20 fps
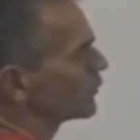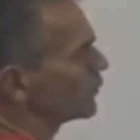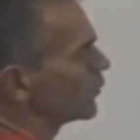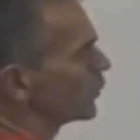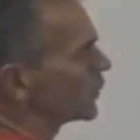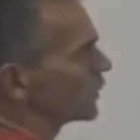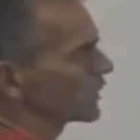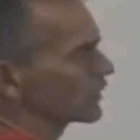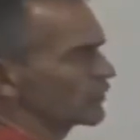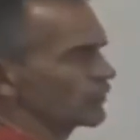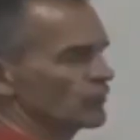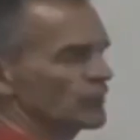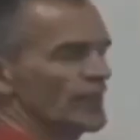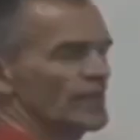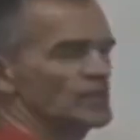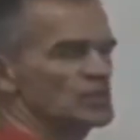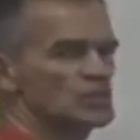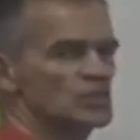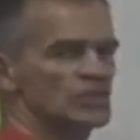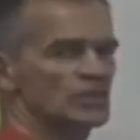full
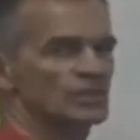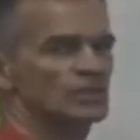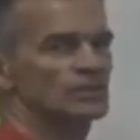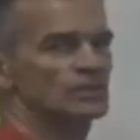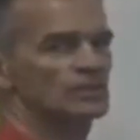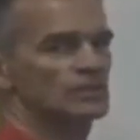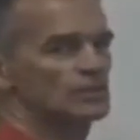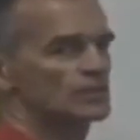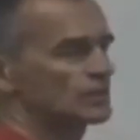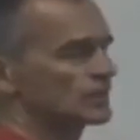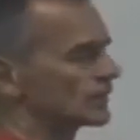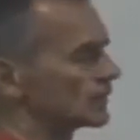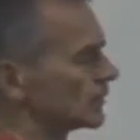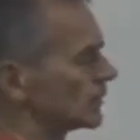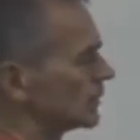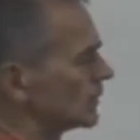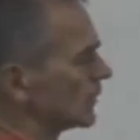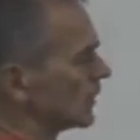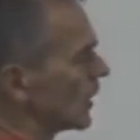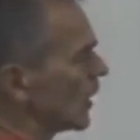extension
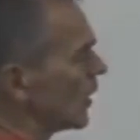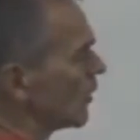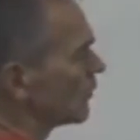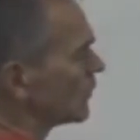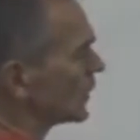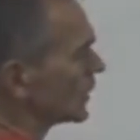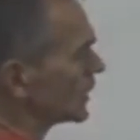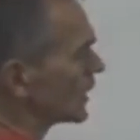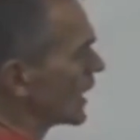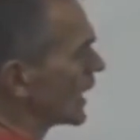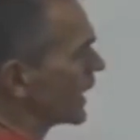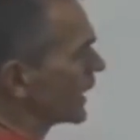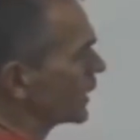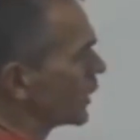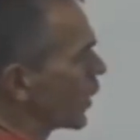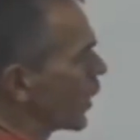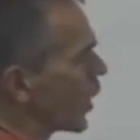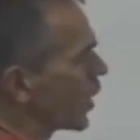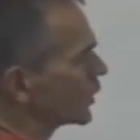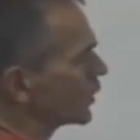of the
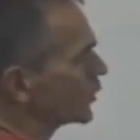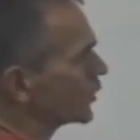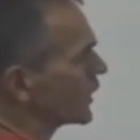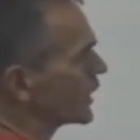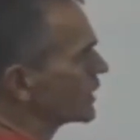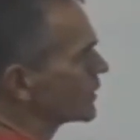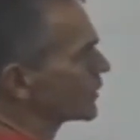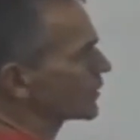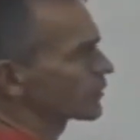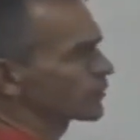leg all the way